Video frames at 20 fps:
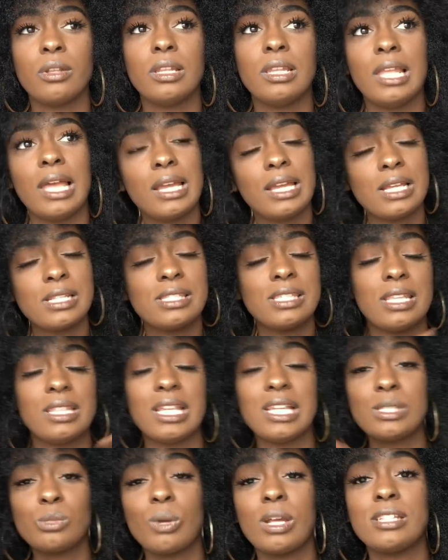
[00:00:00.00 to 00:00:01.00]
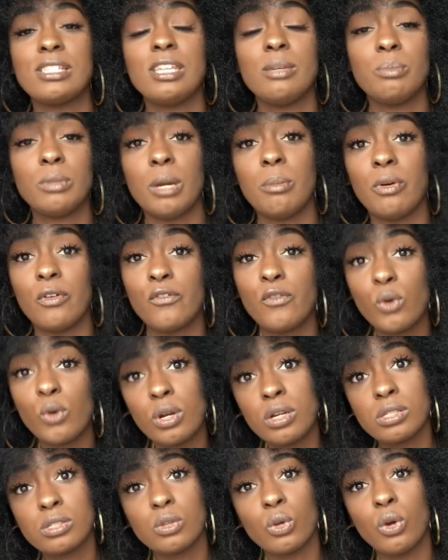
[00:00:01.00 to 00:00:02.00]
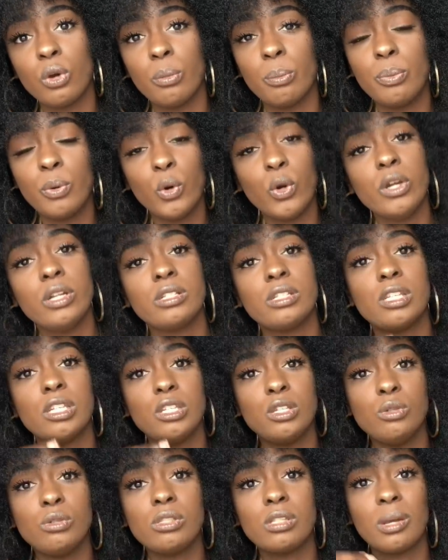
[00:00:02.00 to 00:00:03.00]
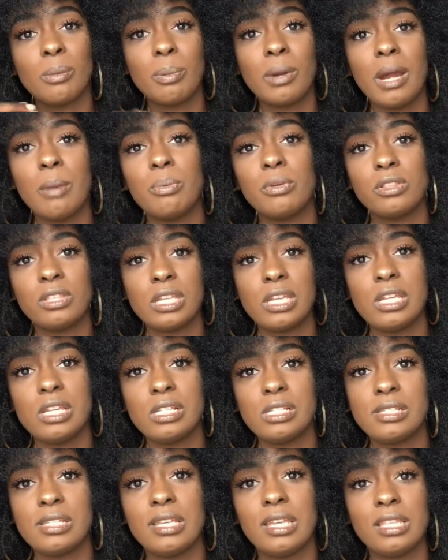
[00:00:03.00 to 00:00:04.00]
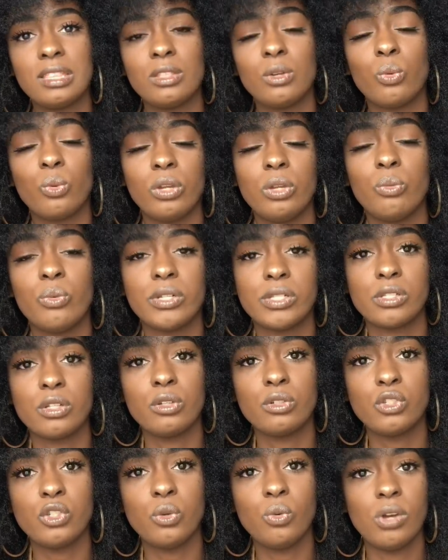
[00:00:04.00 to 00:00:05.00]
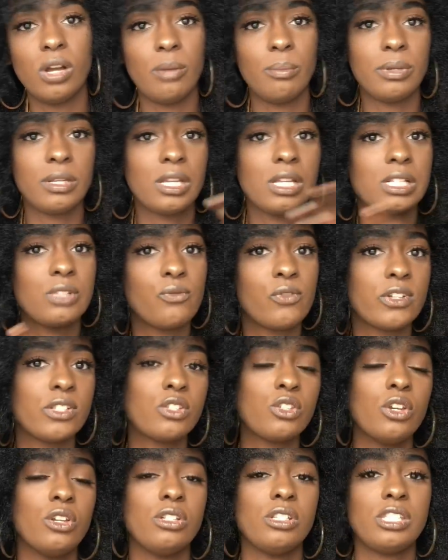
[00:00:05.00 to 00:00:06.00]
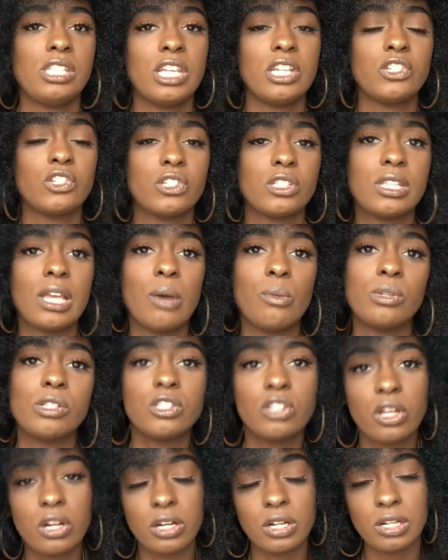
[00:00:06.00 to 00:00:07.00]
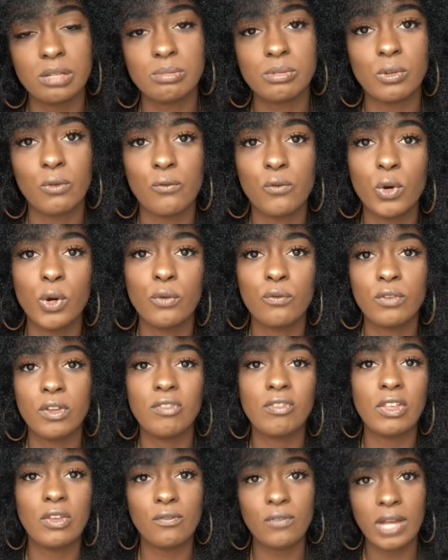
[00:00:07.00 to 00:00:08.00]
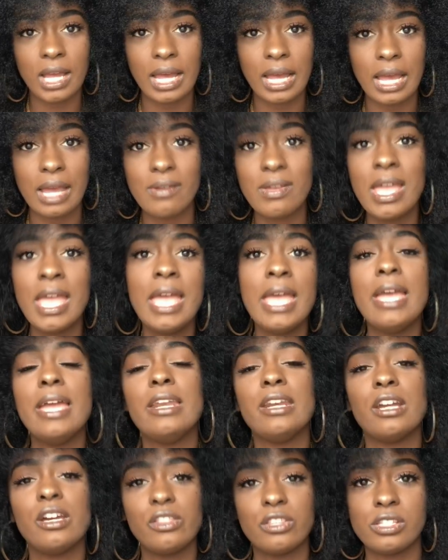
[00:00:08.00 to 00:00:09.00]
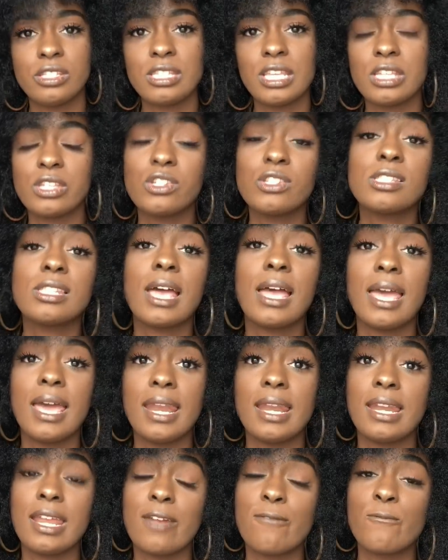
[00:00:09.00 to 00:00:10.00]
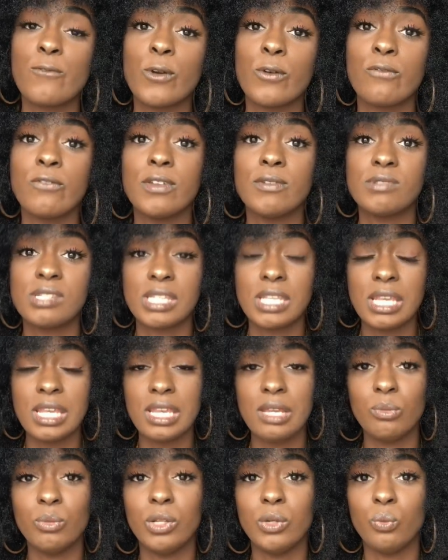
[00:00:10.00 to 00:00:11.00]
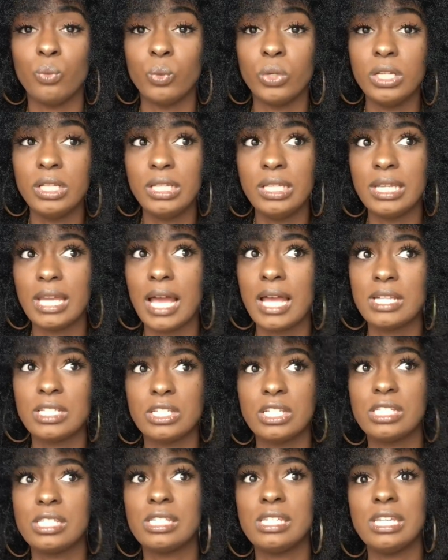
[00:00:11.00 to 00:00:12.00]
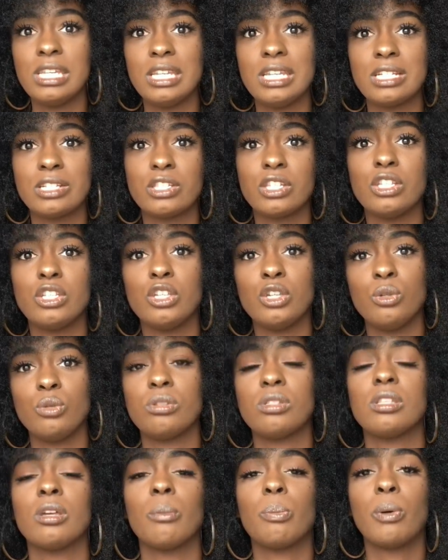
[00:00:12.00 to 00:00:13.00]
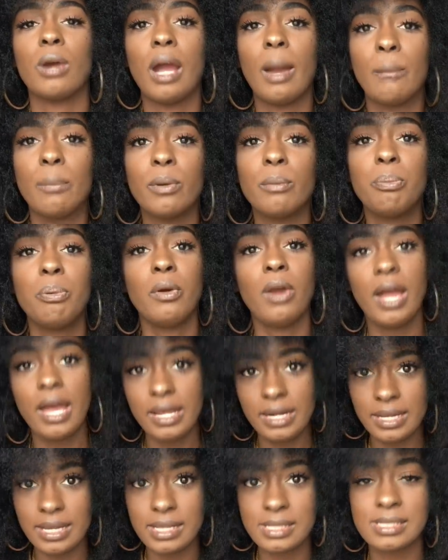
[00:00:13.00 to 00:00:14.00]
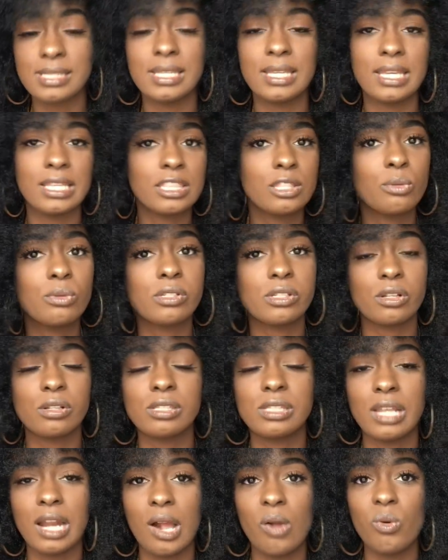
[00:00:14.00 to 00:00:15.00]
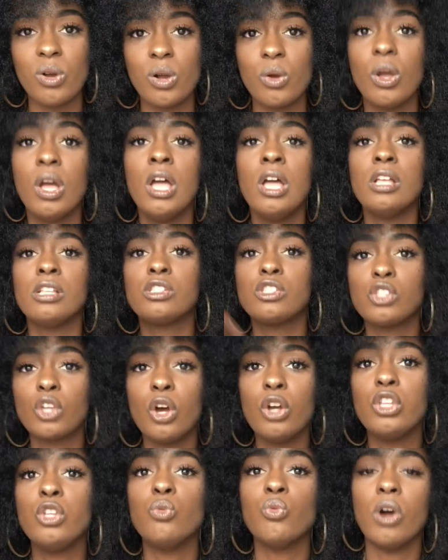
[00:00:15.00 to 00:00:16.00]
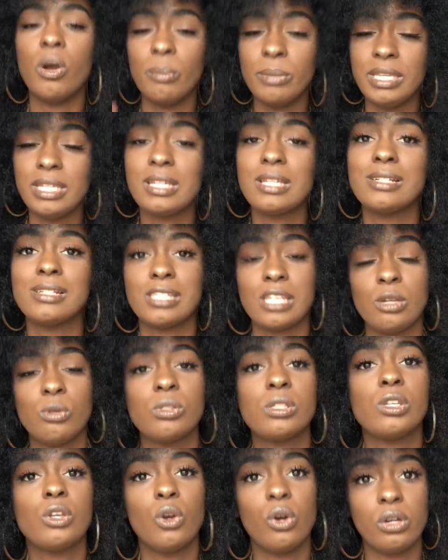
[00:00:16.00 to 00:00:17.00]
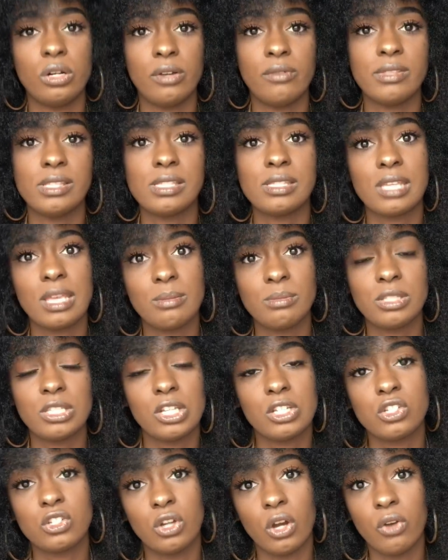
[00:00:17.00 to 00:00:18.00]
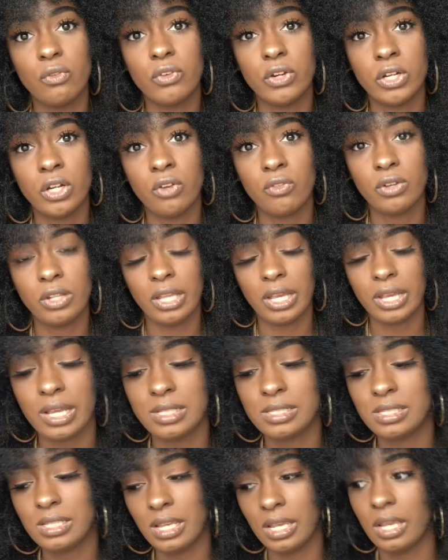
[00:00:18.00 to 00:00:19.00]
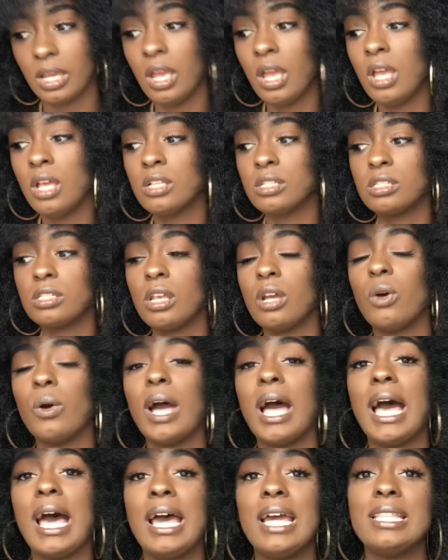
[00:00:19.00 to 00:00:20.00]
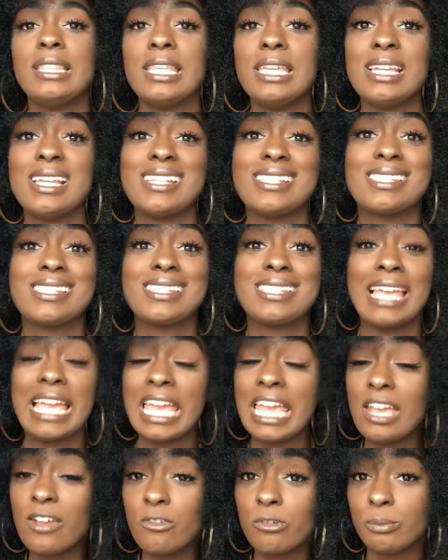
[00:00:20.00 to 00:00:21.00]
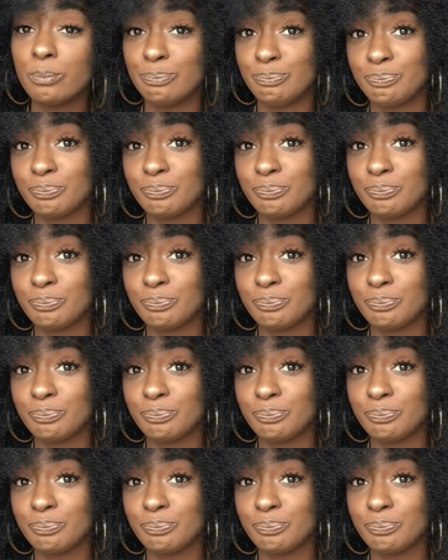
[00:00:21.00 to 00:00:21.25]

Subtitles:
like I said, that's why tip number 4 is so important, to use the proper things to get the results you want, because for certain sections I would turn it up to 455. In other sections I had it at 415, when really I just needed to use the proper products to get the results that I want, so you won't be continuously going over the same section over and over, I said. So I think a safe